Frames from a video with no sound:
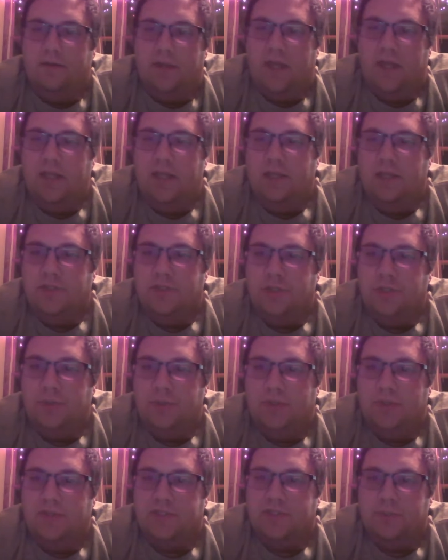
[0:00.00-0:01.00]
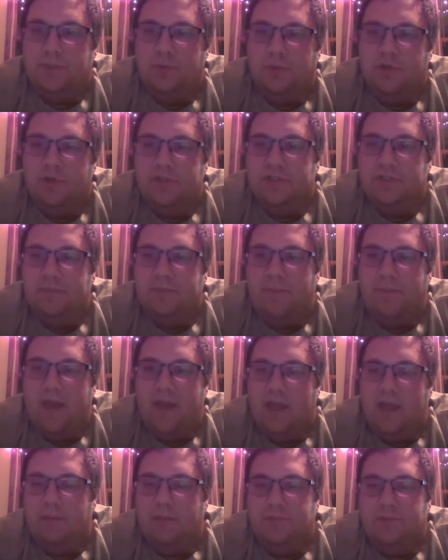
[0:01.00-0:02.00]
Any issue with this, an emergency
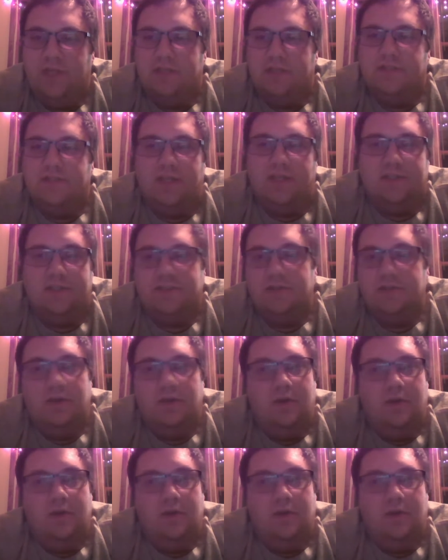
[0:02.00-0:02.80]
backup gensets.